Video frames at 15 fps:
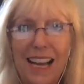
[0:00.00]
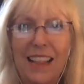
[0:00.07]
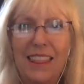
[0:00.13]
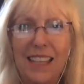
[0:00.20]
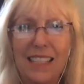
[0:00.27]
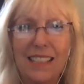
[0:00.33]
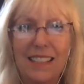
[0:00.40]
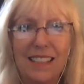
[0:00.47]

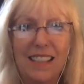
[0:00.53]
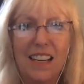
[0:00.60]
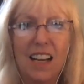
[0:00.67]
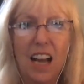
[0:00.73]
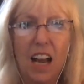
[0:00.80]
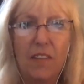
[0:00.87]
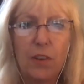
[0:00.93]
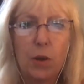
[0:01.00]
this?
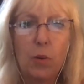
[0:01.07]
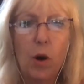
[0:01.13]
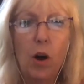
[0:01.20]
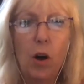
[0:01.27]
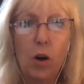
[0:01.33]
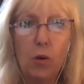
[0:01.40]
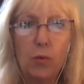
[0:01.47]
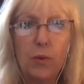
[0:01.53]
Have you
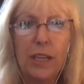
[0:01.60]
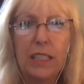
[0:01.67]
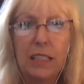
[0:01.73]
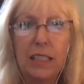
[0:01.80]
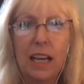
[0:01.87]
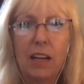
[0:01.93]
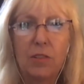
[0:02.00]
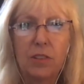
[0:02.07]
all written
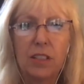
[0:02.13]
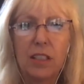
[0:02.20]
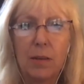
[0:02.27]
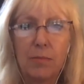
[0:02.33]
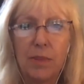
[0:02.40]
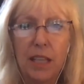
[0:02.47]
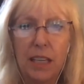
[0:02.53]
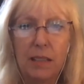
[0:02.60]
down
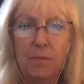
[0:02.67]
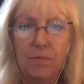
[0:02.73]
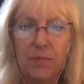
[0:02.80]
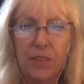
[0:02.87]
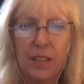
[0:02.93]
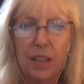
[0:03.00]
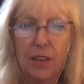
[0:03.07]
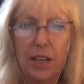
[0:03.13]
something?
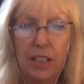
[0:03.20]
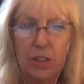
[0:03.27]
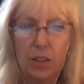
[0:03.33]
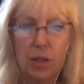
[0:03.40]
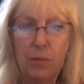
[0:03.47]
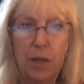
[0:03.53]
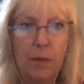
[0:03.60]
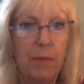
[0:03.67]
Okay. So I'm
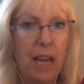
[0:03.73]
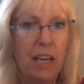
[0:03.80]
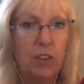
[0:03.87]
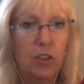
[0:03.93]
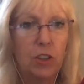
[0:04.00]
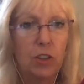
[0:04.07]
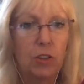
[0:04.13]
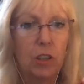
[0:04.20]
going to
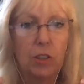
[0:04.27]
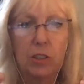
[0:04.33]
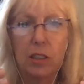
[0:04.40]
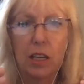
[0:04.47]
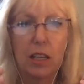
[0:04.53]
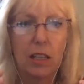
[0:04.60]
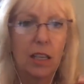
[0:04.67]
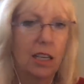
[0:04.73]
imagine you're all
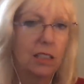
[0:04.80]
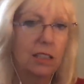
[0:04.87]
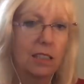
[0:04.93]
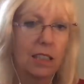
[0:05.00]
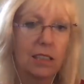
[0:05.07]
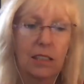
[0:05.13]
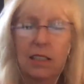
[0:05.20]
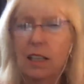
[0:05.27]
saying, yes,
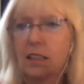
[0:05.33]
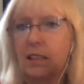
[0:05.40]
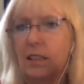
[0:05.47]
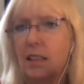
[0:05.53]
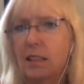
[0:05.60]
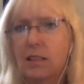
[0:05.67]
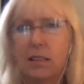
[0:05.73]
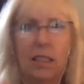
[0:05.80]
yes, yes,
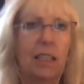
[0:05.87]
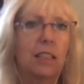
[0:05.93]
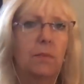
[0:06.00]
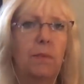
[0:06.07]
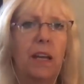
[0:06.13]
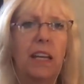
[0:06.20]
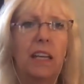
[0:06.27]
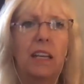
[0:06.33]
yes, yes,
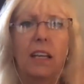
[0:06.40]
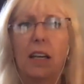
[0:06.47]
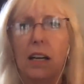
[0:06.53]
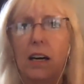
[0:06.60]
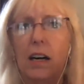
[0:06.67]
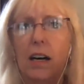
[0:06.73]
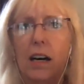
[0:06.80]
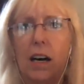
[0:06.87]
Peggy.
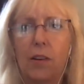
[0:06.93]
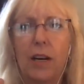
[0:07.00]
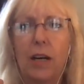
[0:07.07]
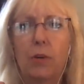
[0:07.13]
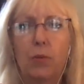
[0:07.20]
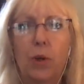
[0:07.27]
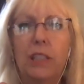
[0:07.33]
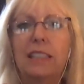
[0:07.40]
All right.
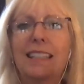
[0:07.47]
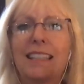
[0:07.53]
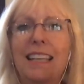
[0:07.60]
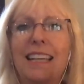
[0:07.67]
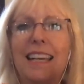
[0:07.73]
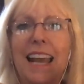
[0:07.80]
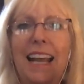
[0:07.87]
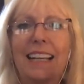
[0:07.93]
What's the
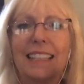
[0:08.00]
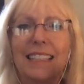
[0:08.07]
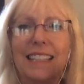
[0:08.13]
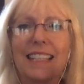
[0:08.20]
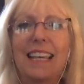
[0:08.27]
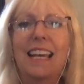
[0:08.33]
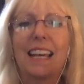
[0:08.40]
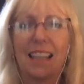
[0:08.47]
next
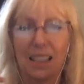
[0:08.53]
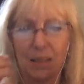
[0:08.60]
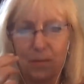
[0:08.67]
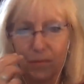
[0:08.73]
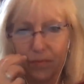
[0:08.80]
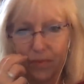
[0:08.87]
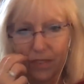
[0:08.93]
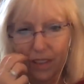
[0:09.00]
thing?
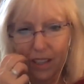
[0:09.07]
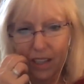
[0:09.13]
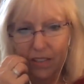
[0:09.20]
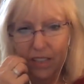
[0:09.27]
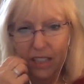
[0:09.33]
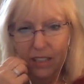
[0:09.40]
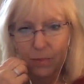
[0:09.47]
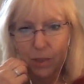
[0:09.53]
All
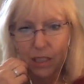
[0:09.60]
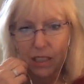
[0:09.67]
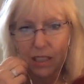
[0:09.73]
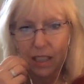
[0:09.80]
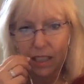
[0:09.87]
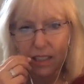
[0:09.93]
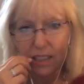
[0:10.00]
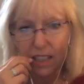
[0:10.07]
right. What's the
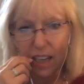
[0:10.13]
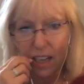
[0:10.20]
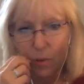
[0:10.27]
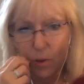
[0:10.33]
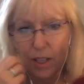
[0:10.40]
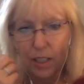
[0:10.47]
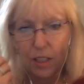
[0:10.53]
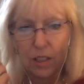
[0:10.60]
next thing I
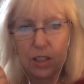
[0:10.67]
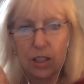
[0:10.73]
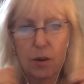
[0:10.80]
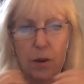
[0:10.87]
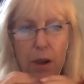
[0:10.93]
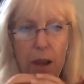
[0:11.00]
want you to do?